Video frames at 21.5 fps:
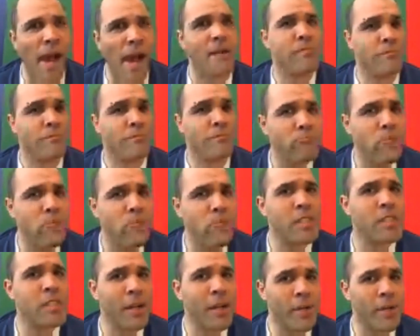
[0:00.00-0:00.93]
Yeah,
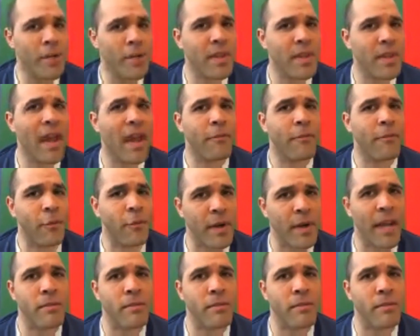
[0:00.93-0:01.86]
let's stick with that
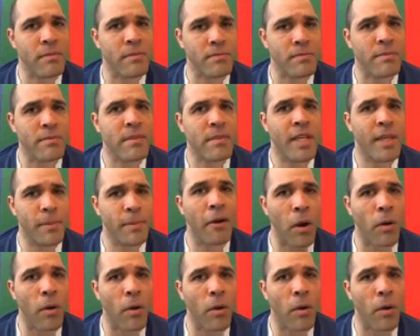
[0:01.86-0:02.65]
for now. Keep it